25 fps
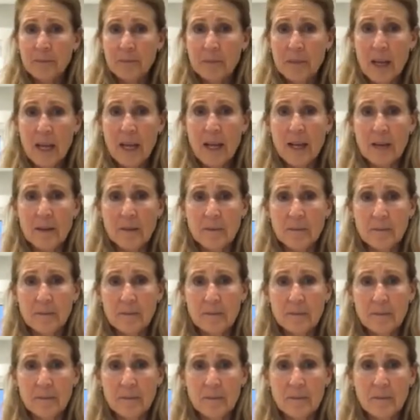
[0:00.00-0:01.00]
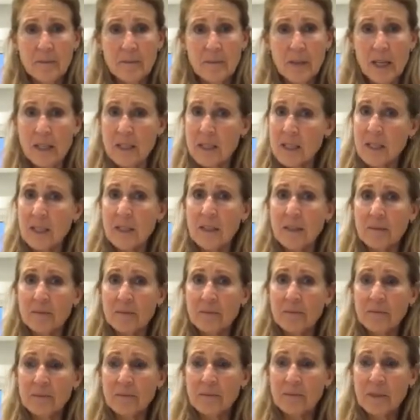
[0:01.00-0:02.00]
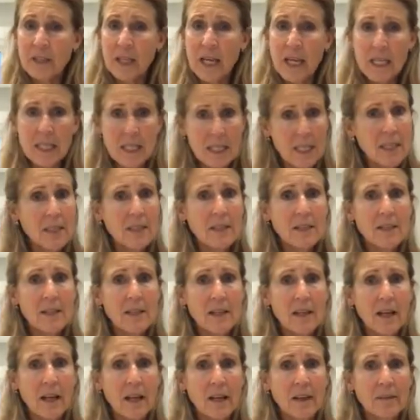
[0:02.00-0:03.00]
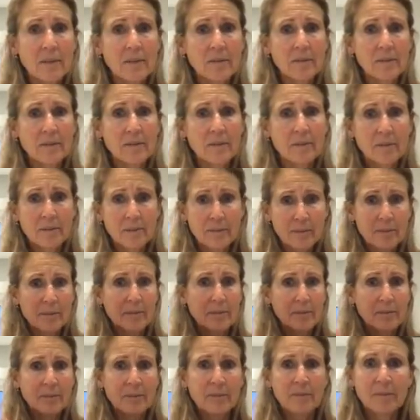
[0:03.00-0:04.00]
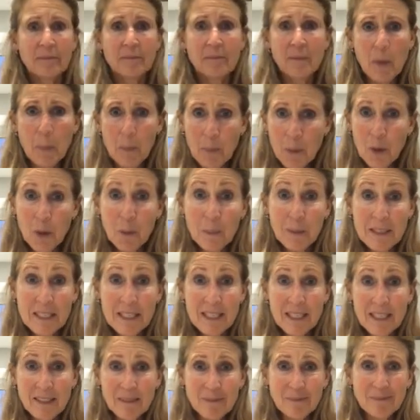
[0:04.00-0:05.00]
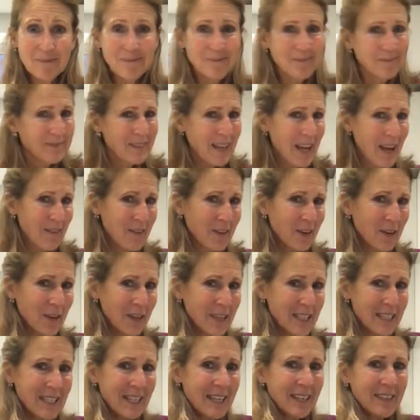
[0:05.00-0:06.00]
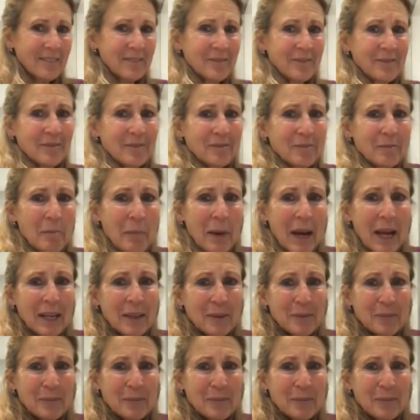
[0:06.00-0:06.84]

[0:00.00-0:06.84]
hey, that's it. Quesadillas tonight. Bon appetit. Have a great day. Bye.